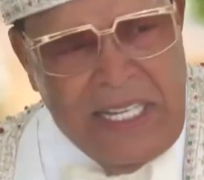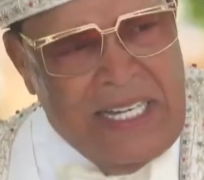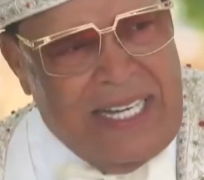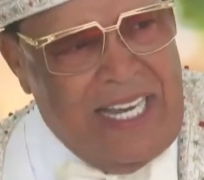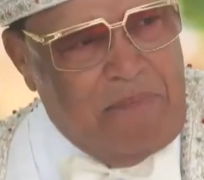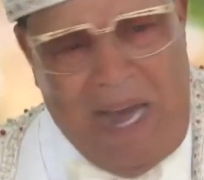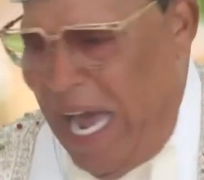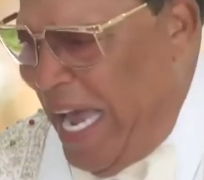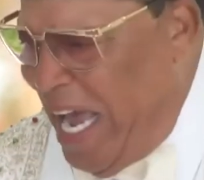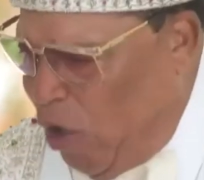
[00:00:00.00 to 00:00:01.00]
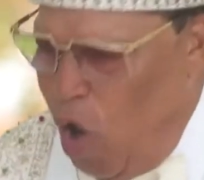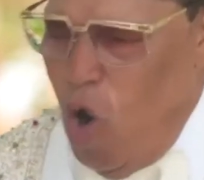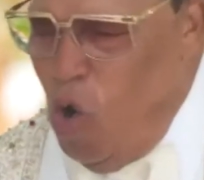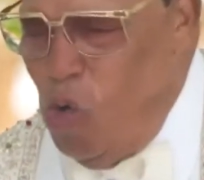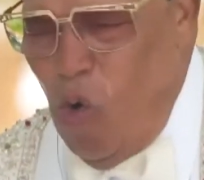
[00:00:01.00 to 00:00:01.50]
in my hand?
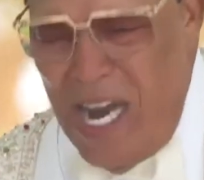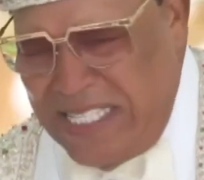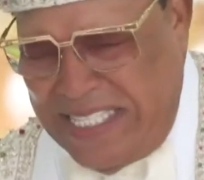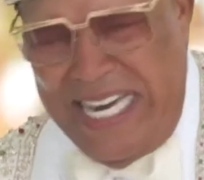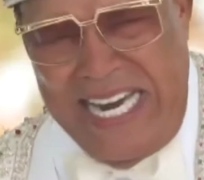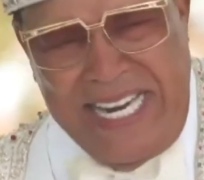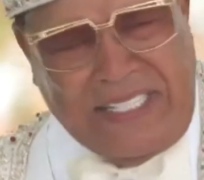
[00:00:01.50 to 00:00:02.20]
Who was it?